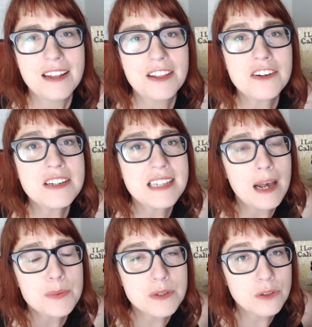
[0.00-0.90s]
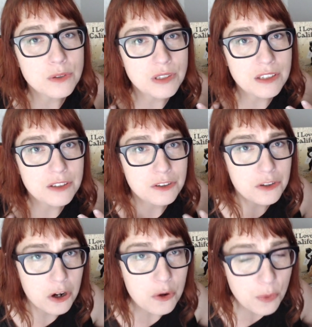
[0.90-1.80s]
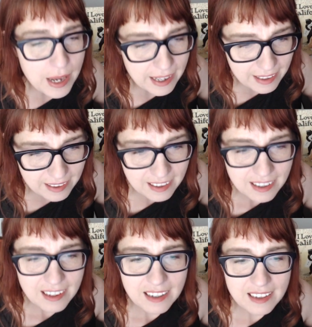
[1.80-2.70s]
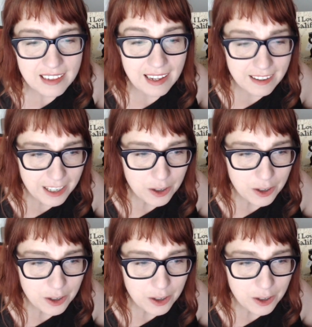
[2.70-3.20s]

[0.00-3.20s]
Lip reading: there is absolutely no way, and I